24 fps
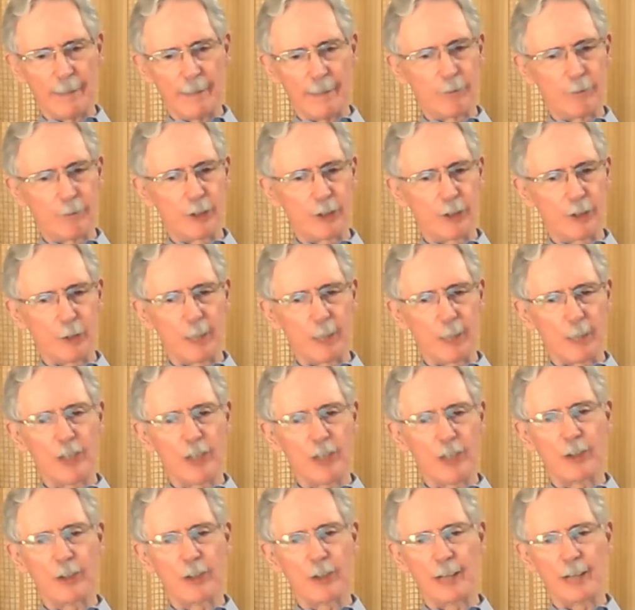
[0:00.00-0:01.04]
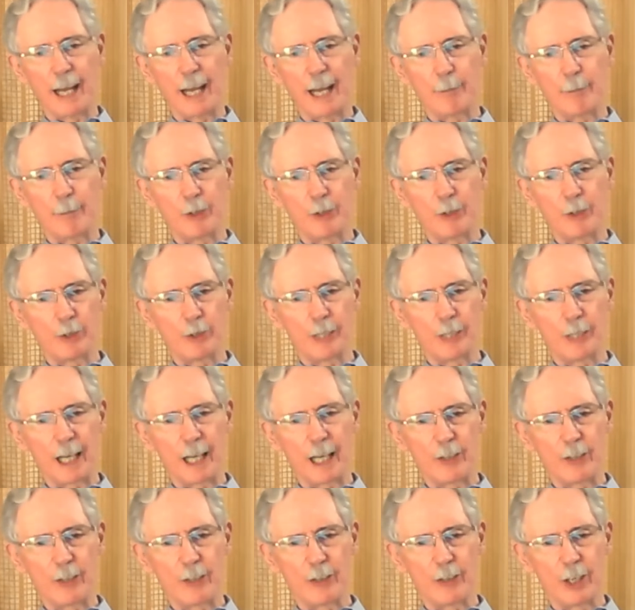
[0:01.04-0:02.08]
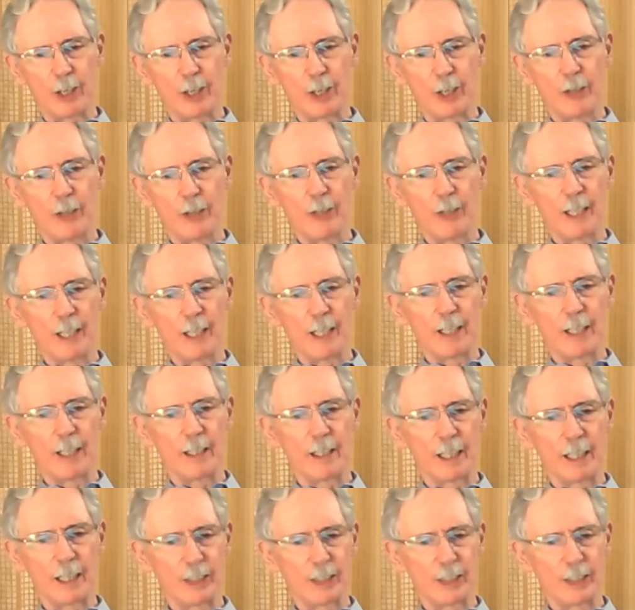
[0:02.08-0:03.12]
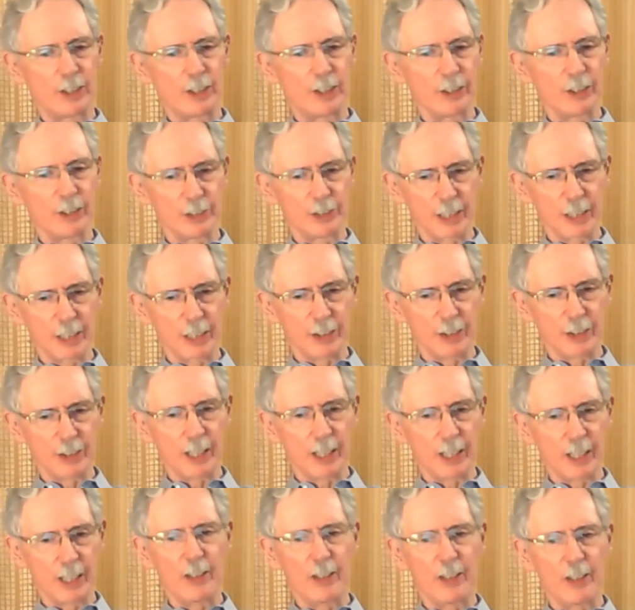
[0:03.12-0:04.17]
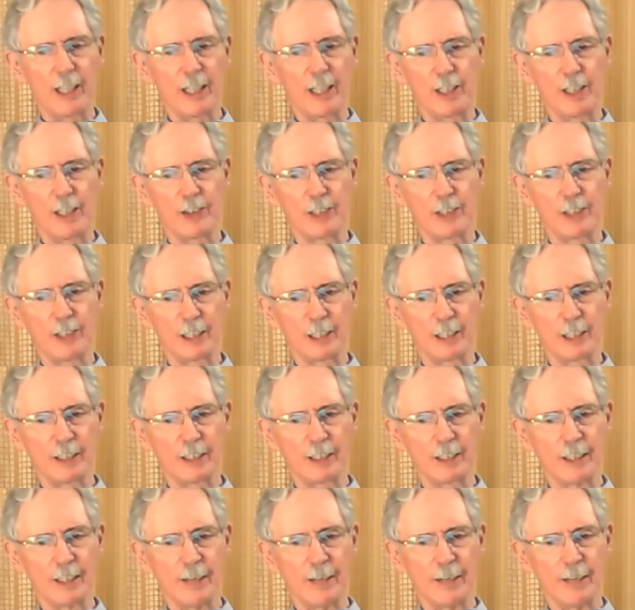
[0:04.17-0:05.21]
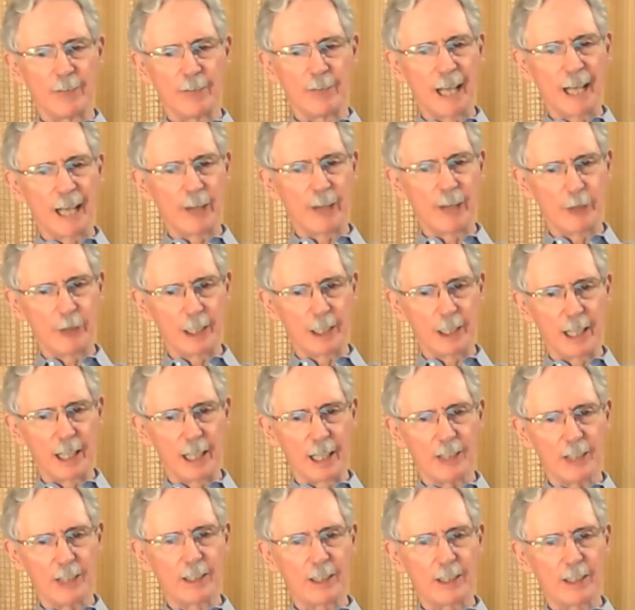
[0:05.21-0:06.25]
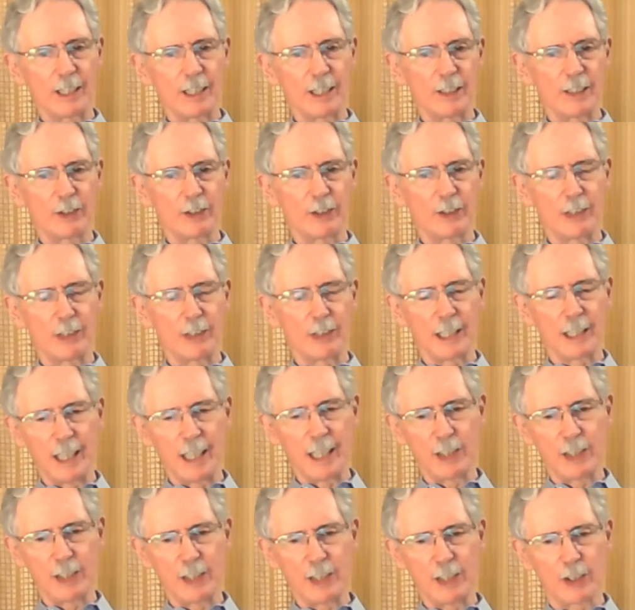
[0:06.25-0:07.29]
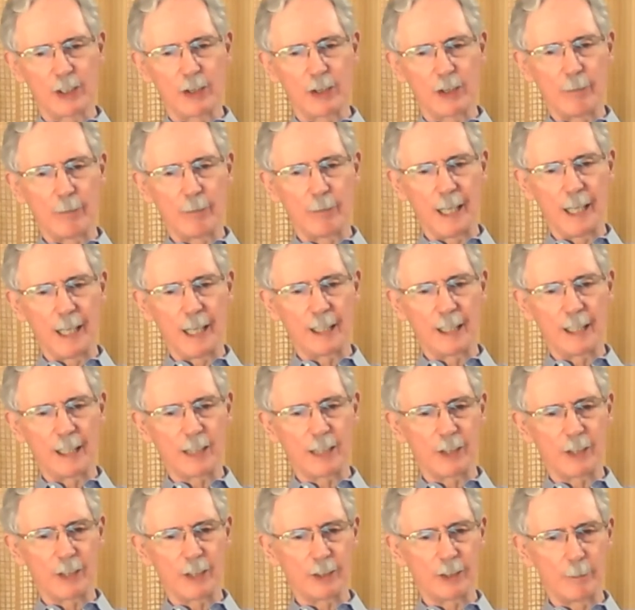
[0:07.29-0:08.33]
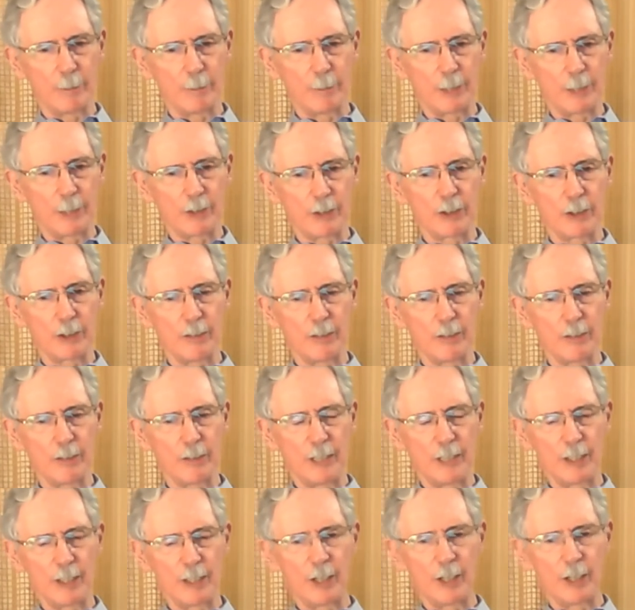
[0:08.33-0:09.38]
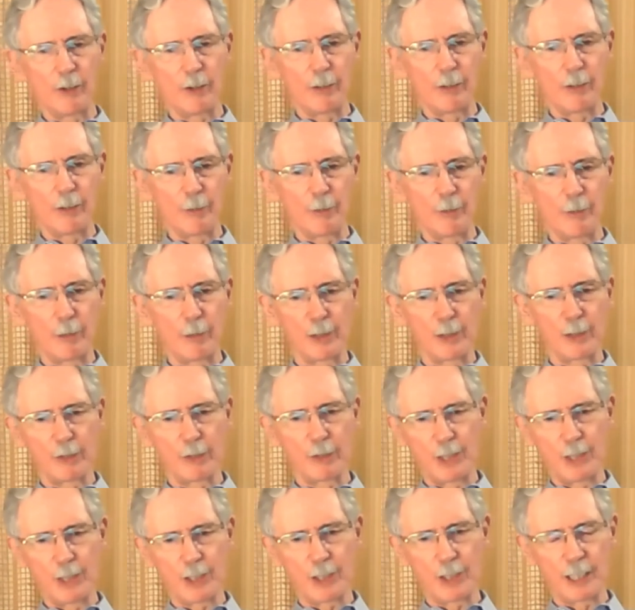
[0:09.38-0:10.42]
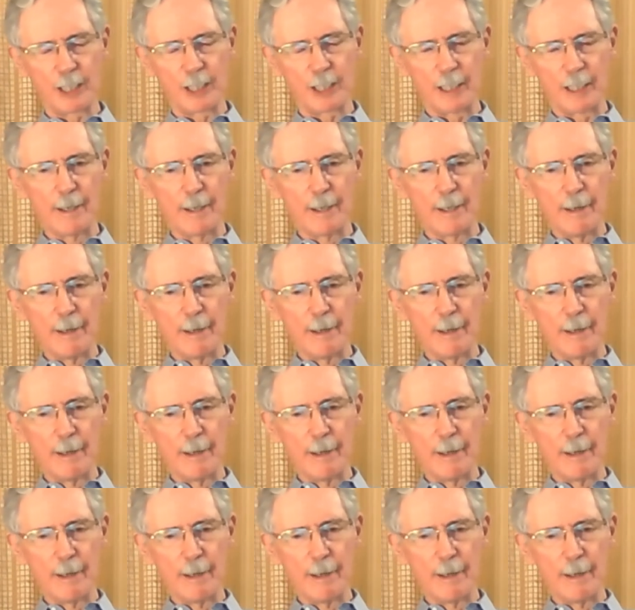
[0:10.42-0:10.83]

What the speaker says: So what is going to happen to it? I don't know. It still sits there. It is gathering dust. It certainly needs a coat of paint. I saw some pictures of the interior of the building recently,